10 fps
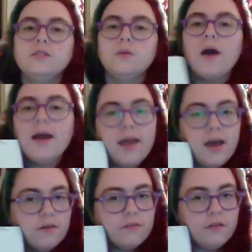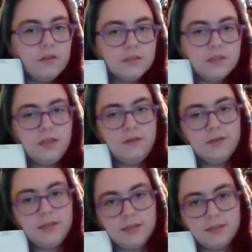So I have this
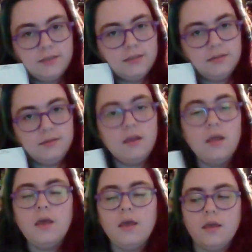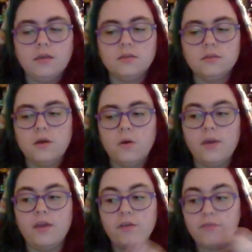lovely list.
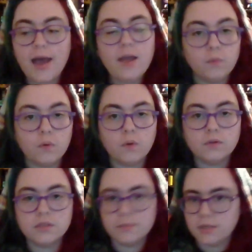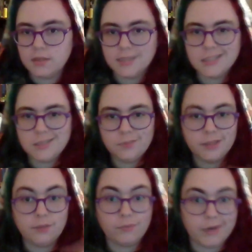So if I roll something that's
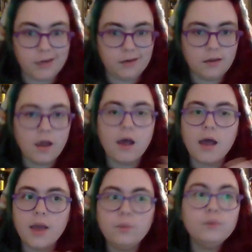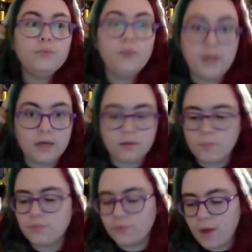simply read, I will read
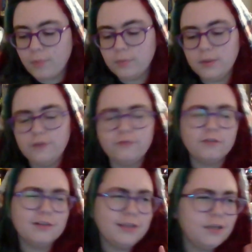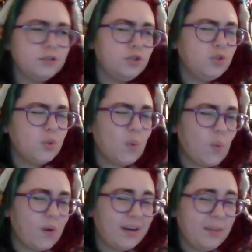probably for like
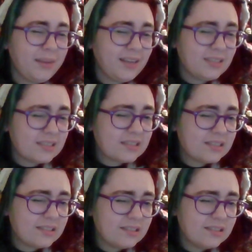20 minutes,